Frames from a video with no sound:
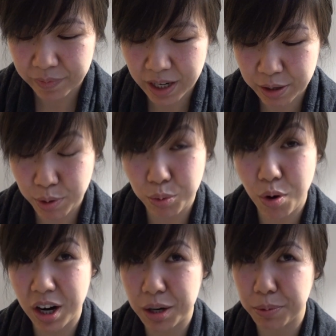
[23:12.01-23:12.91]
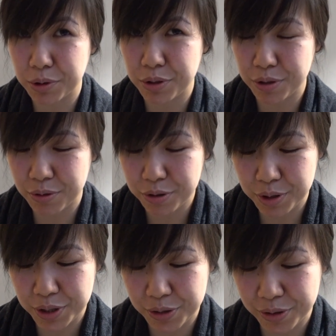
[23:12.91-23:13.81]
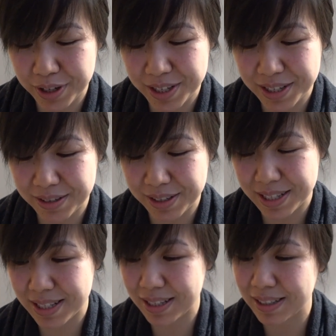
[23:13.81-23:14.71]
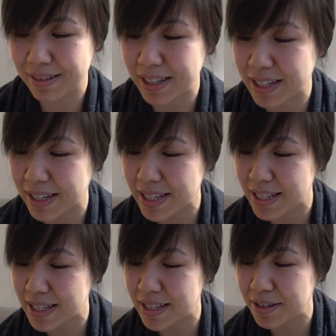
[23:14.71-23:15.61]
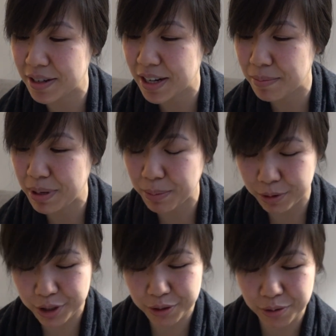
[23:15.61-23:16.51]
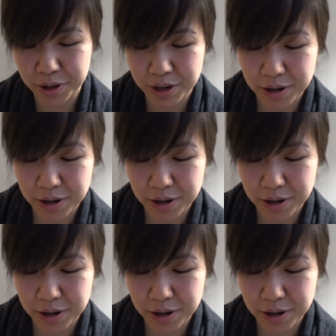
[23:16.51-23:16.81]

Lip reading: anywhere walkable to a grocery store, so it's quite nice to be able to